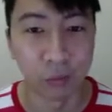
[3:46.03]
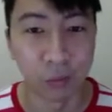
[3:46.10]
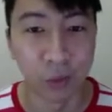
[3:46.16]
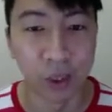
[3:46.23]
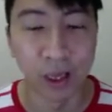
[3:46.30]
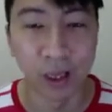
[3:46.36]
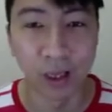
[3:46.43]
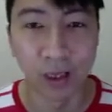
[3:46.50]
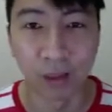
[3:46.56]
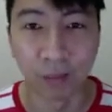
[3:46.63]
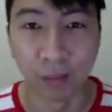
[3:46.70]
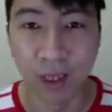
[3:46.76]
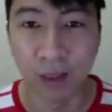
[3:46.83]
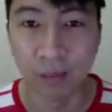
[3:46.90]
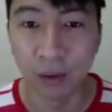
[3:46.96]
We are the
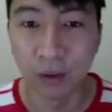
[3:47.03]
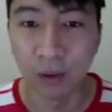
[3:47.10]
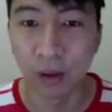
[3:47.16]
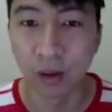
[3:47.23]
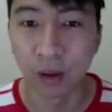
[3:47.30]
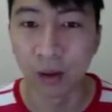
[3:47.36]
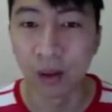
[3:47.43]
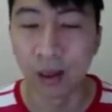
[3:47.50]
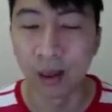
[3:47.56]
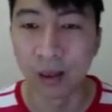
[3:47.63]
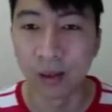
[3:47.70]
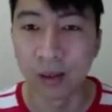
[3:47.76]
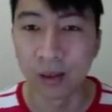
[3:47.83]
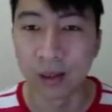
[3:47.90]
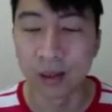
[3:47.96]
people
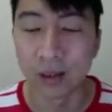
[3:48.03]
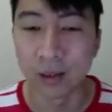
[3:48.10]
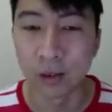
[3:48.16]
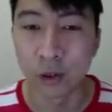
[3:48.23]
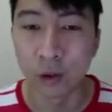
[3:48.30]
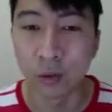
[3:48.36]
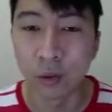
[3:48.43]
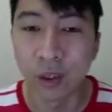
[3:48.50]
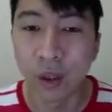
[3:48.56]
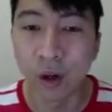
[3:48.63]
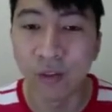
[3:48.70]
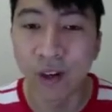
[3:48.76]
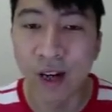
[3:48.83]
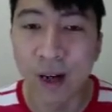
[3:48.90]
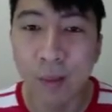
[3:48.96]
under the children
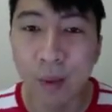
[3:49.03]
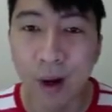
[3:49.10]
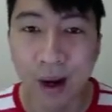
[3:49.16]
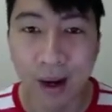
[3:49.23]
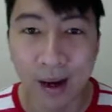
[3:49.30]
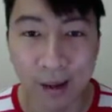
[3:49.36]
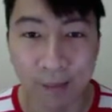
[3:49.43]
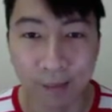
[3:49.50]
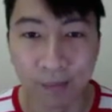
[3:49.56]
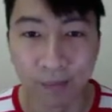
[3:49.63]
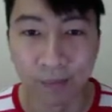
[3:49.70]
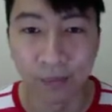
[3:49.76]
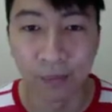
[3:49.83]
of Abraham,